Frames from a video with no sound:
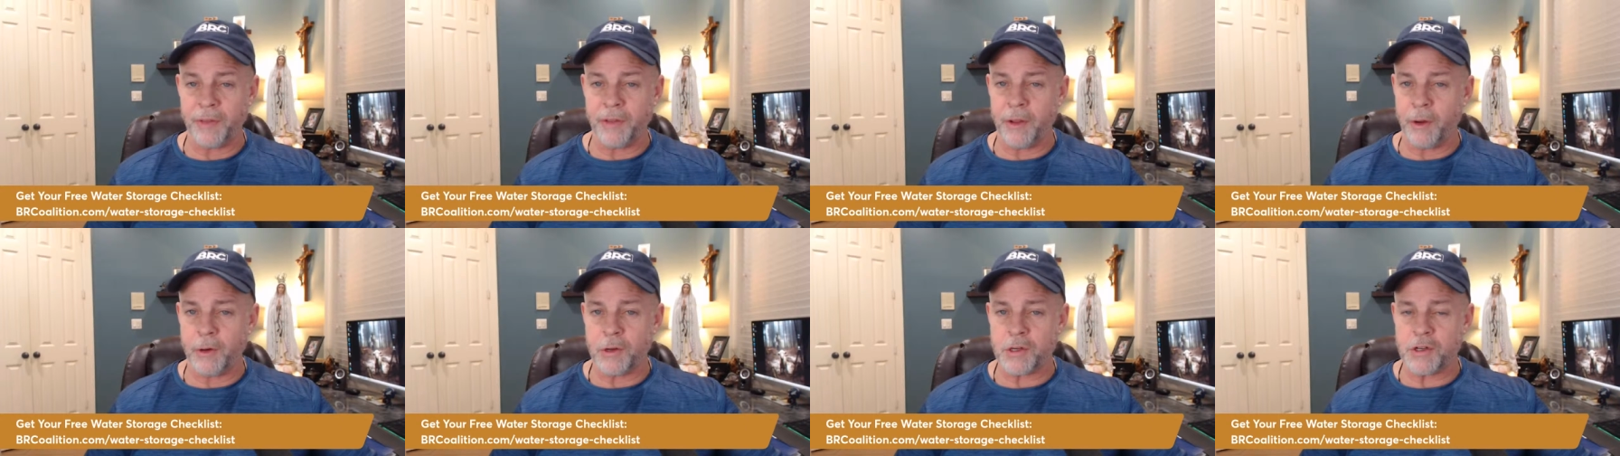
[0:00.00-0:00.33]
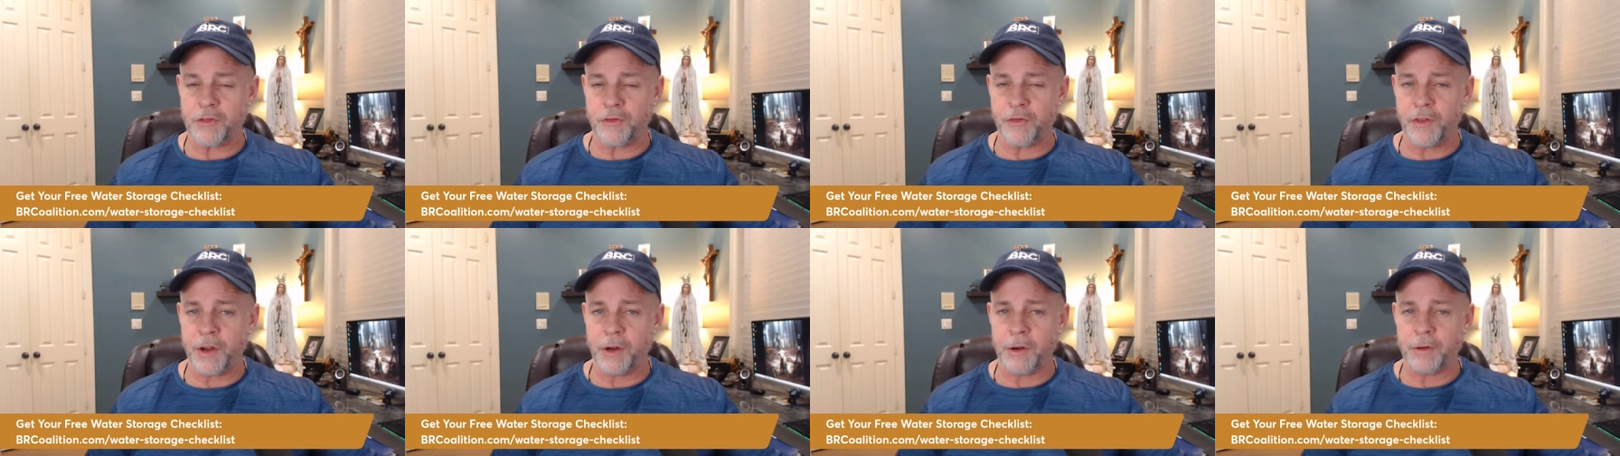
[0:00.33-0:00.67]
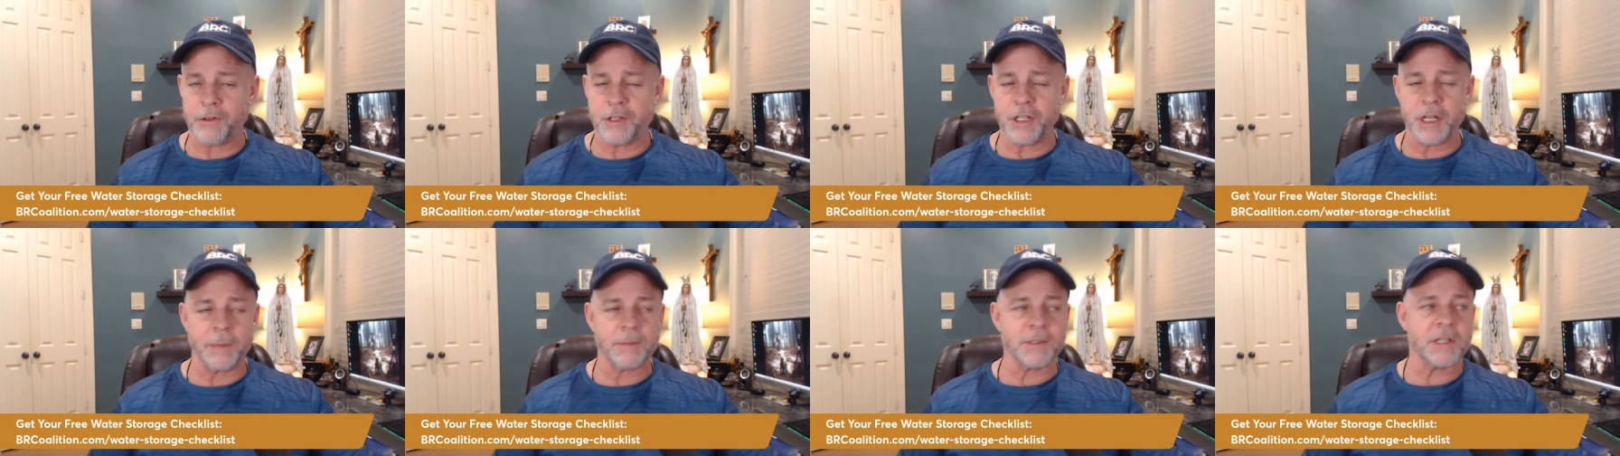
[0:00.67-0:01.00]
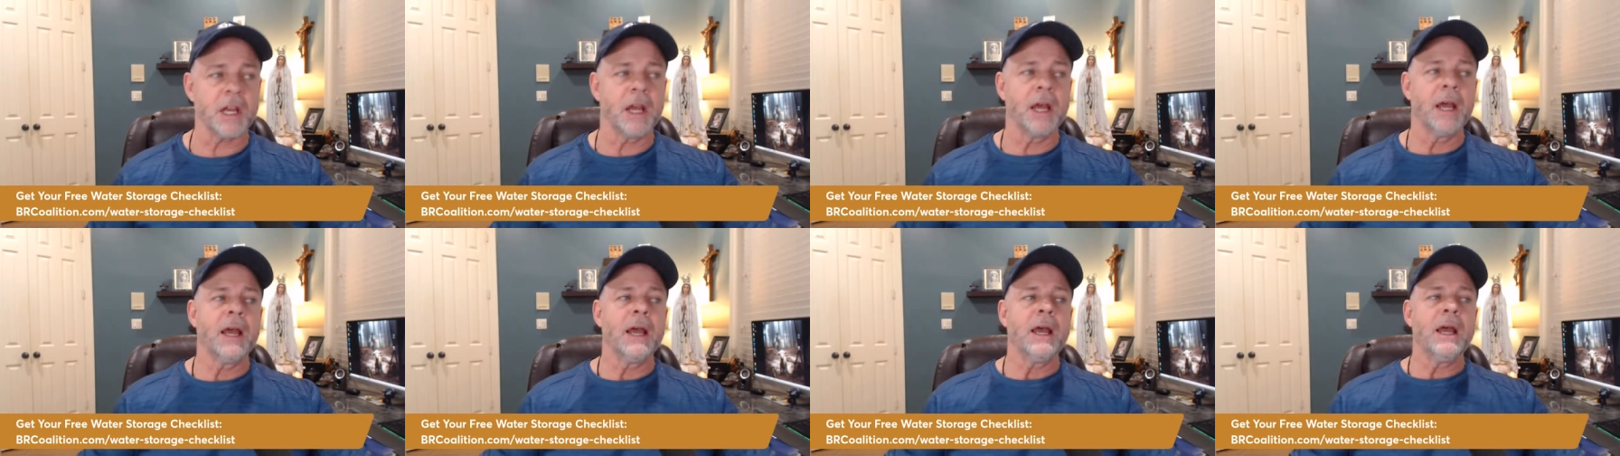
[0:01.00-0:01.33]
there at your
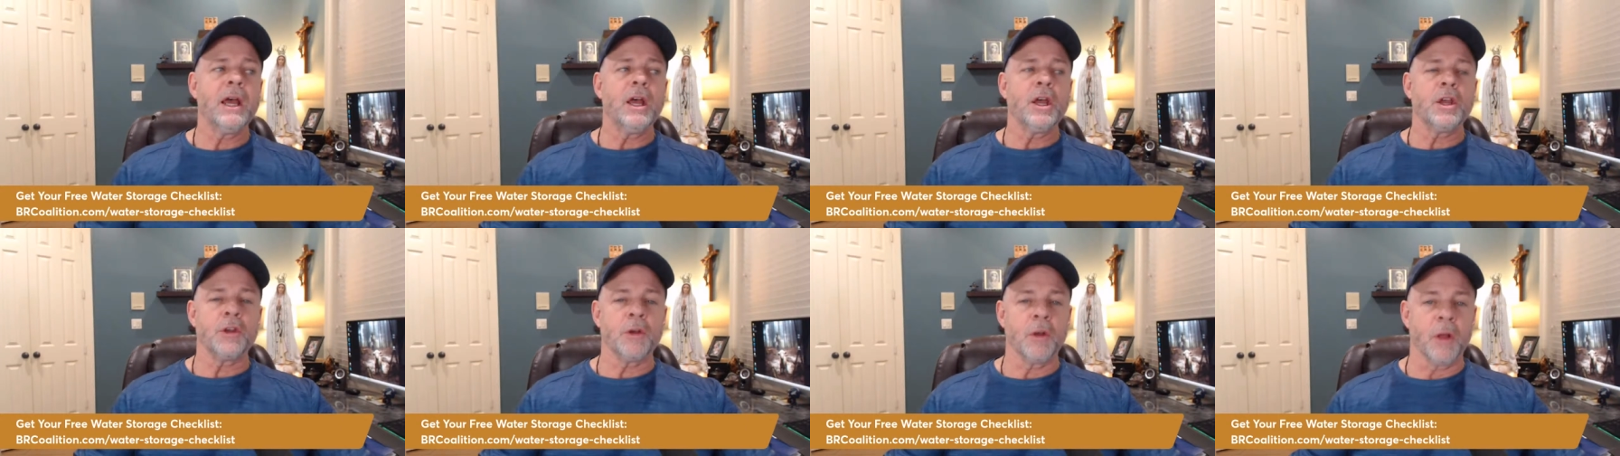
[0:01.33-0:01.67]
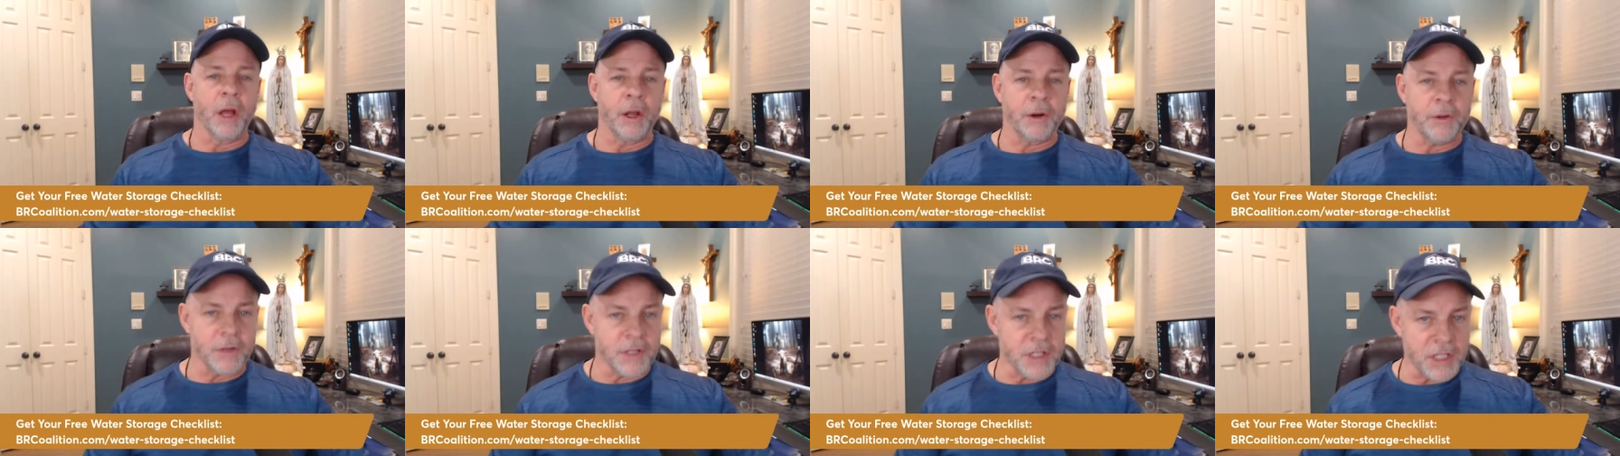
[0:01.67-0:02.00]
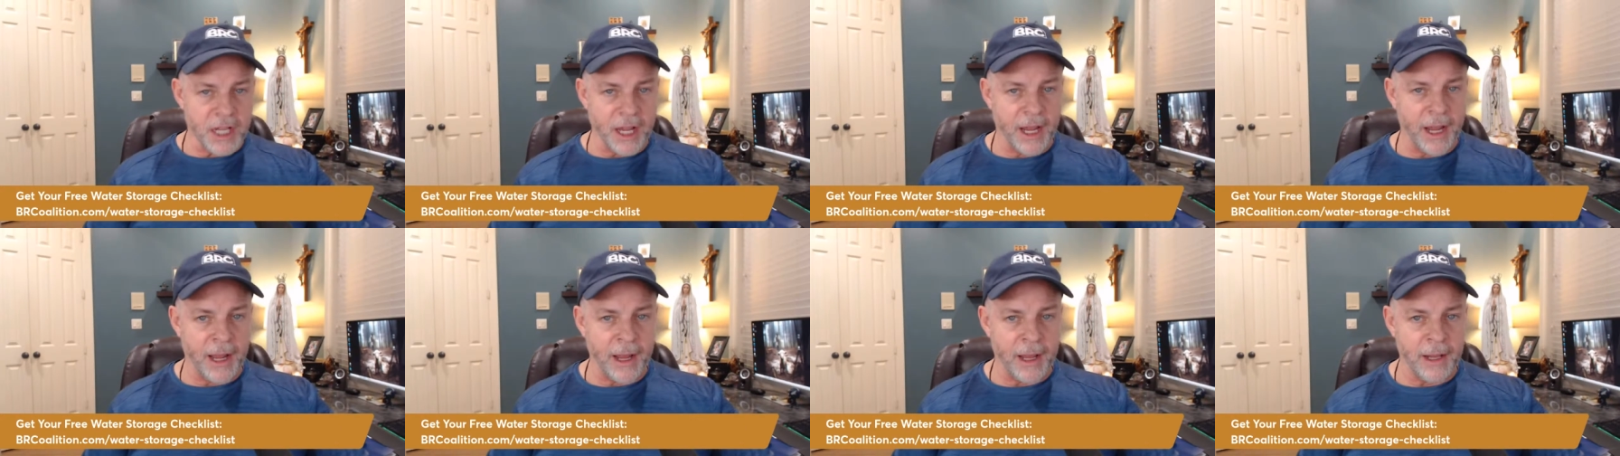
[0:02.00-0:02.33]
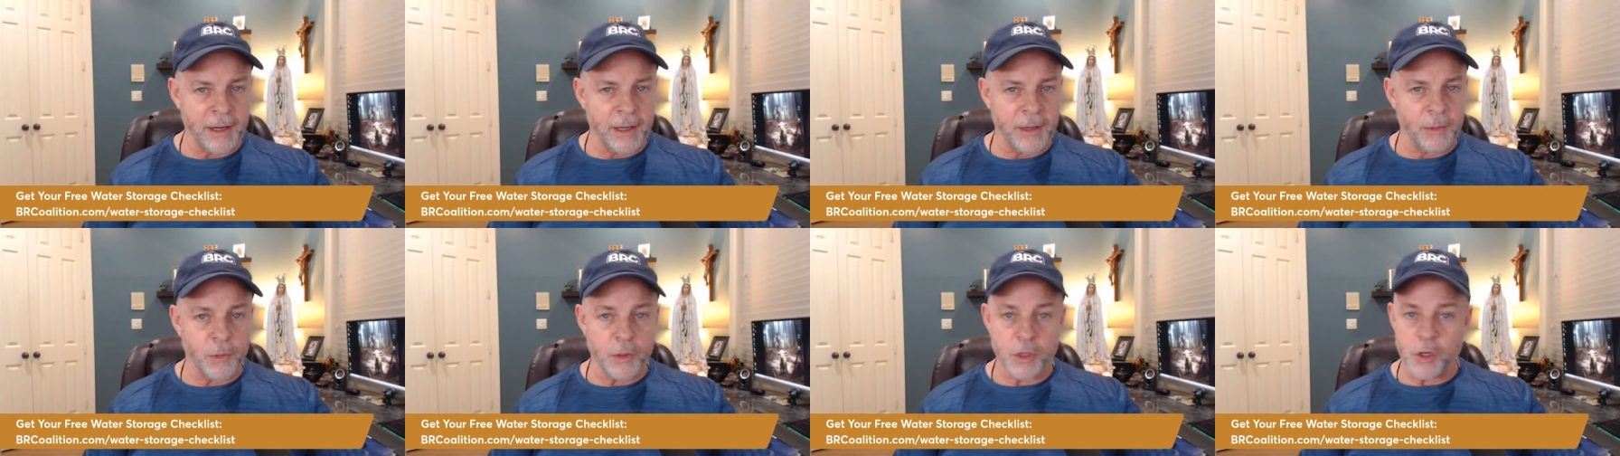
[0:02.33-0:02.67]
fingertips. You'll
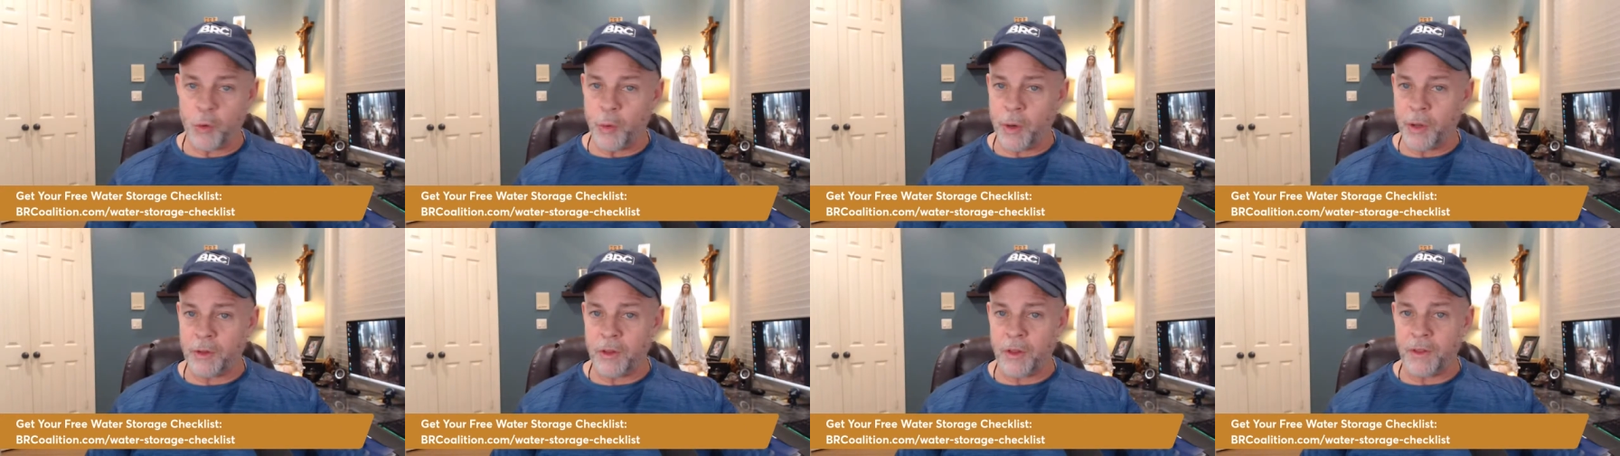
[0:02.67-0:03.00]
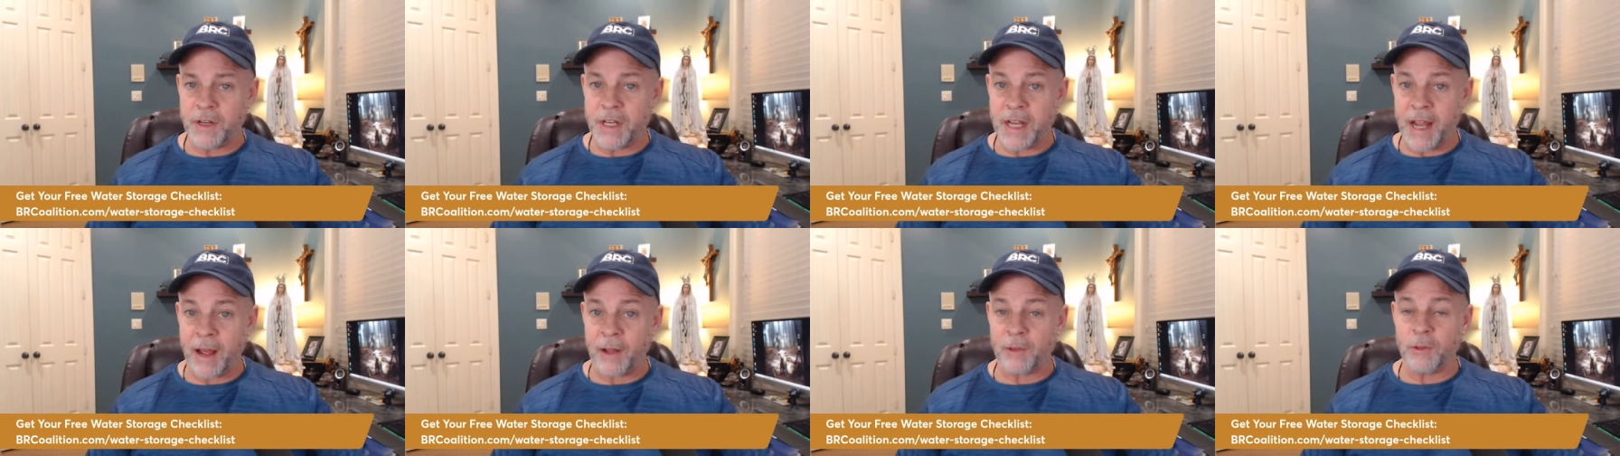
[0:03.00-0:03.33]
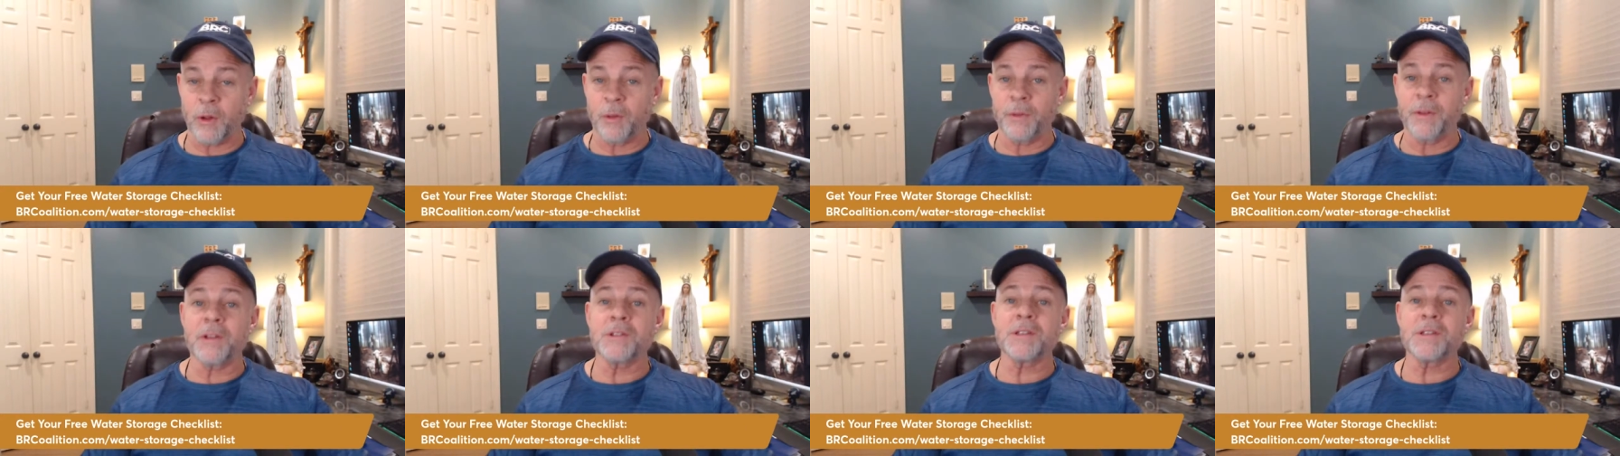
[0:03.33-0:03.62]
understand when you read through the download,